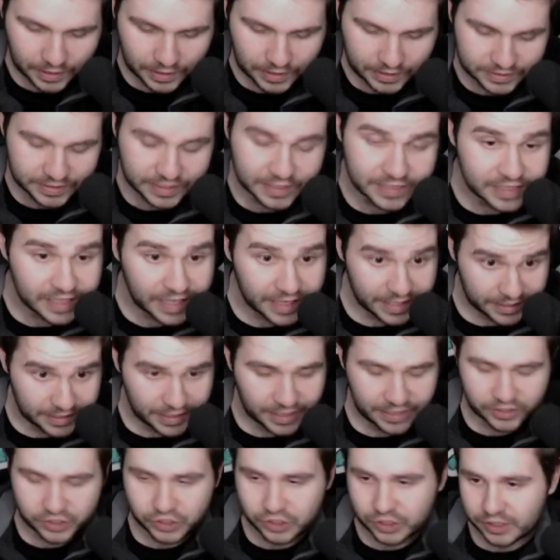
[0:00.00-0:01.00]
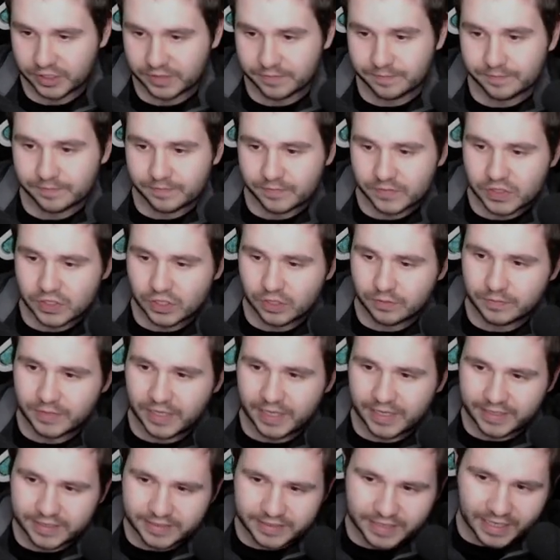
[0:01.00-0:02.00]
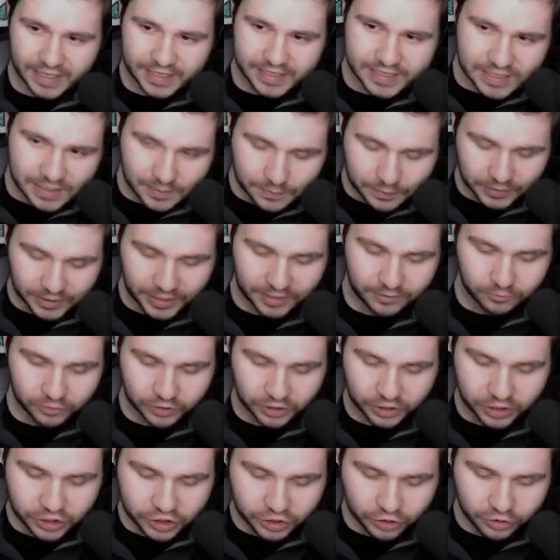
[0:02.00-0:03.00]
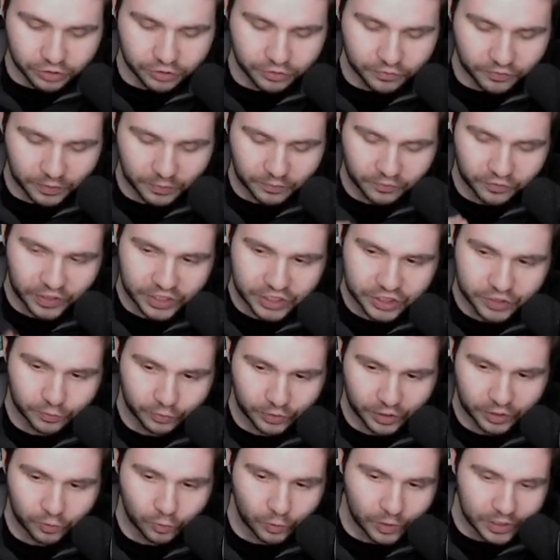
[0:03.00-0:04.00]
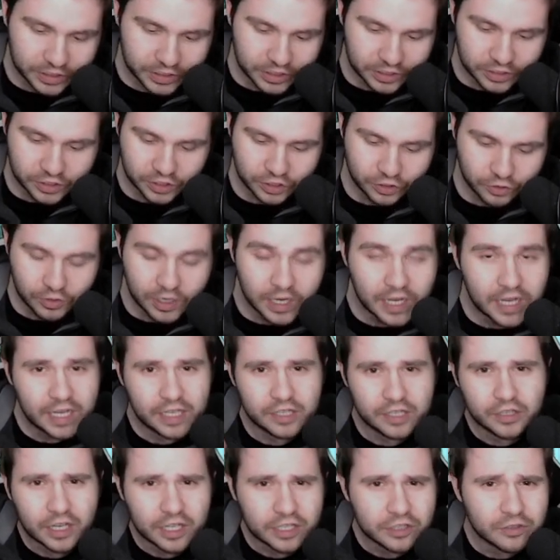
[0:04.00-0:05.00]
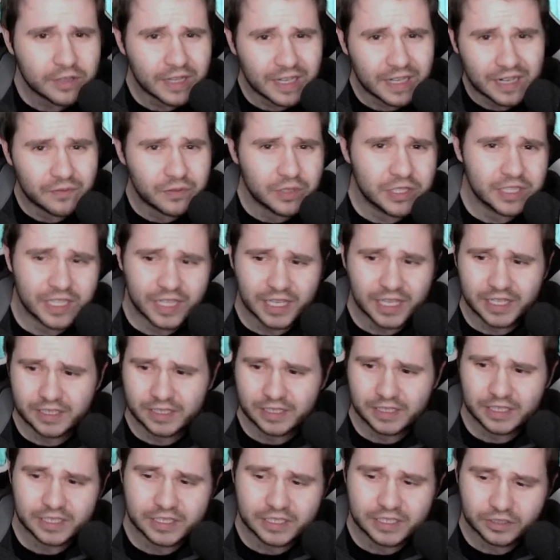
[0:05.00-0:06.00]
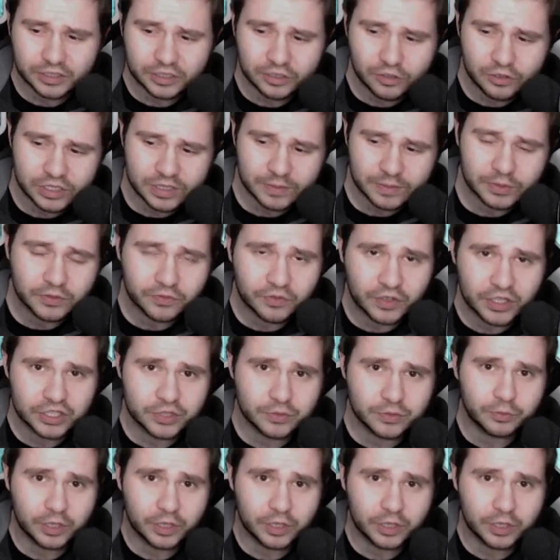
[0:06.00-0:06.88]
today, actually. So that is the plan. We're going to show you from friendship rank 1 to 2, and you got to do that every day until he goes up to friendship